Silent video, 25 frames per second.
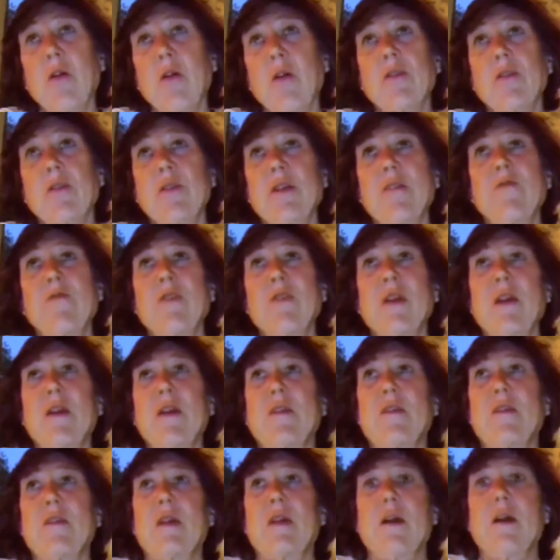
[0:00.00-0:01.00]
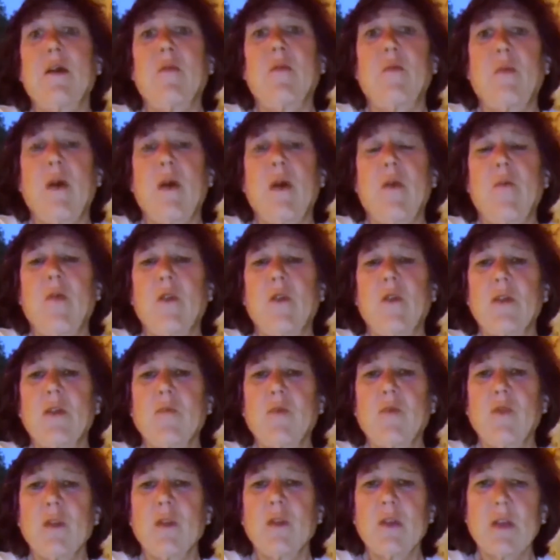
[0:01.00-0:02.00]
on safety nets, and I worked in
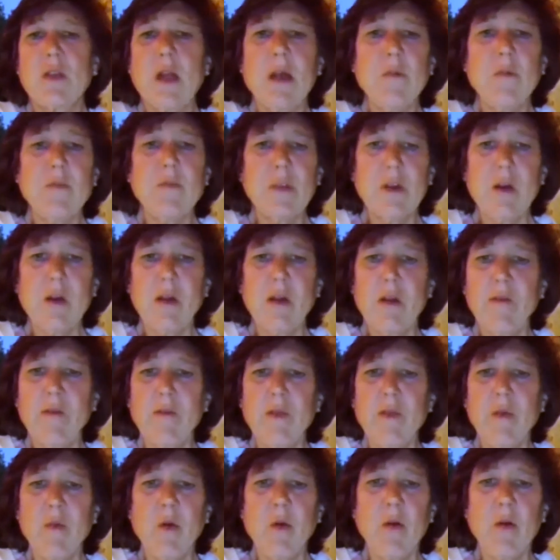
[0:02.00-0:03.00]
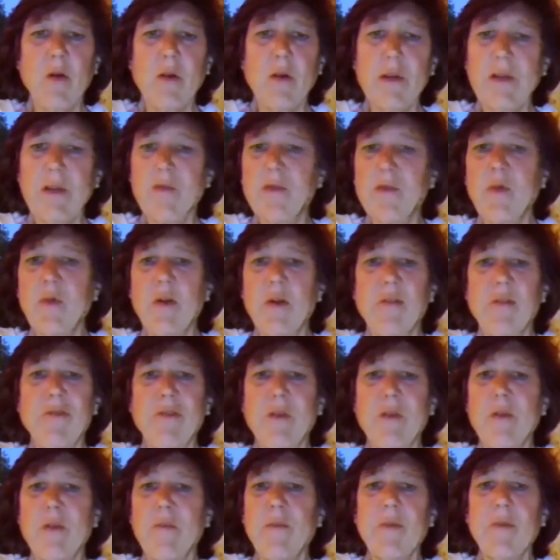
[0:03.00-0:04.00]
more slums all over the world, everywhere
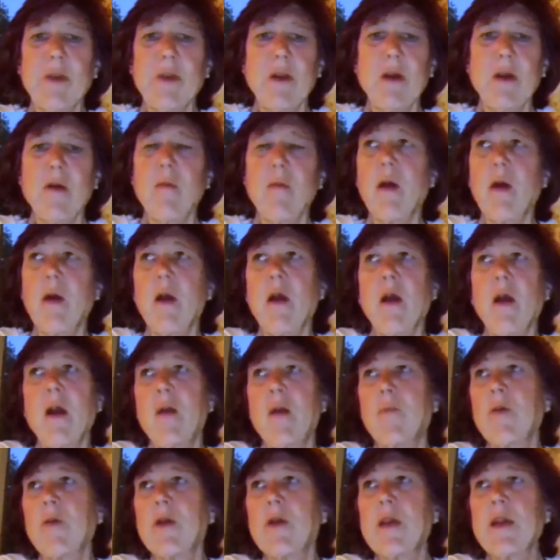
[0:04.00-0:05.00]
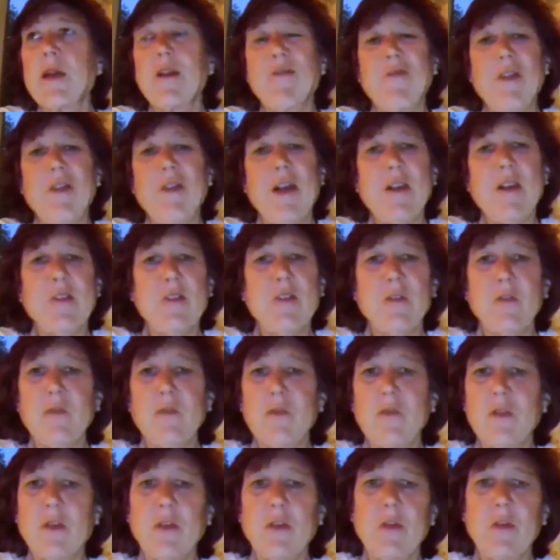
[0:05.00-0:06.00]
from, Burkina Faso
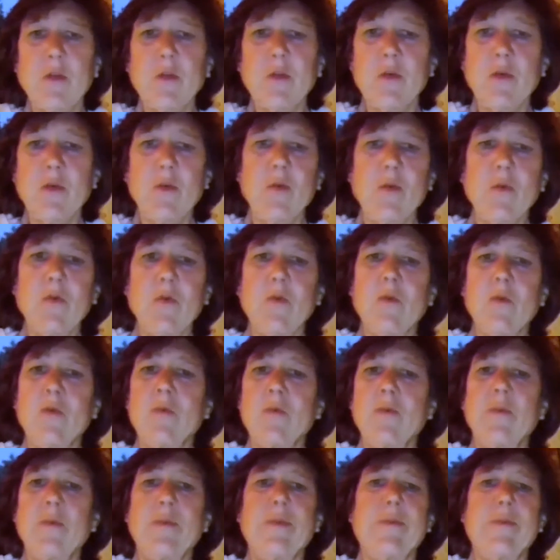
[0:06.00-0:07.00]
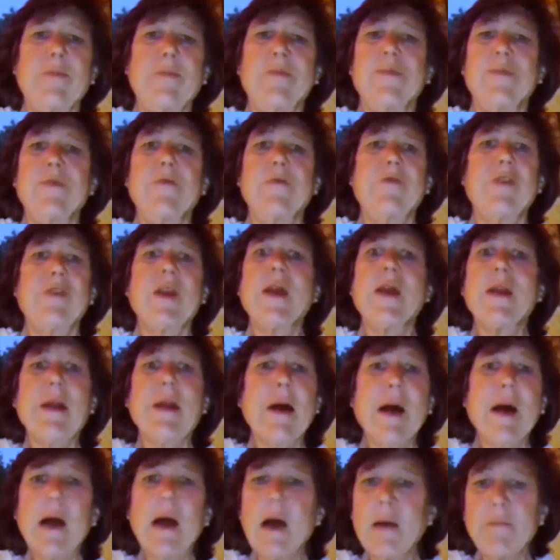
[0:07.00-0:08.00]
to
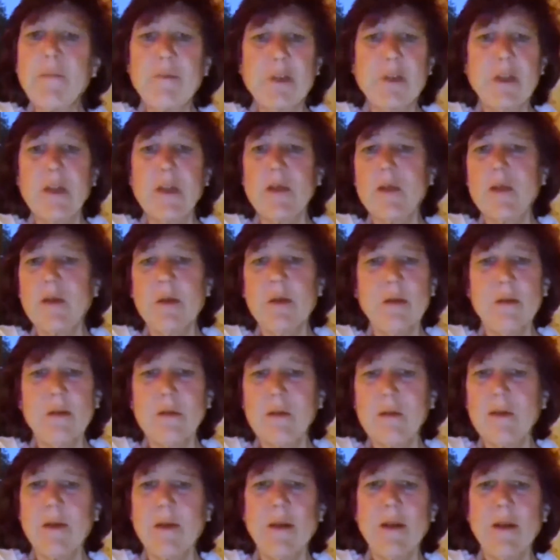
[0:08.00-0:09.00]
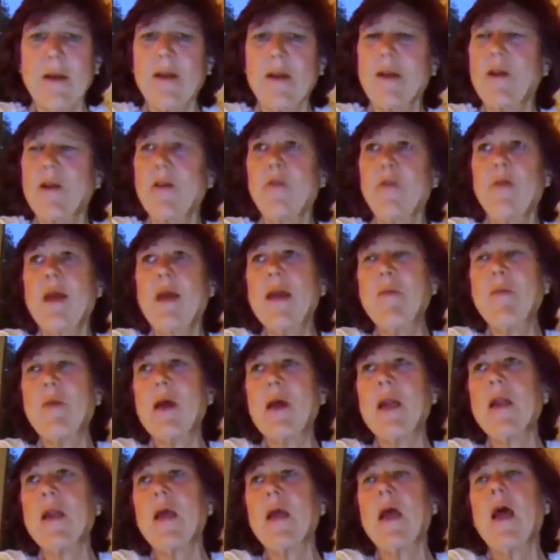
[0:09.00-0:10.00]
Vietnam to you name it.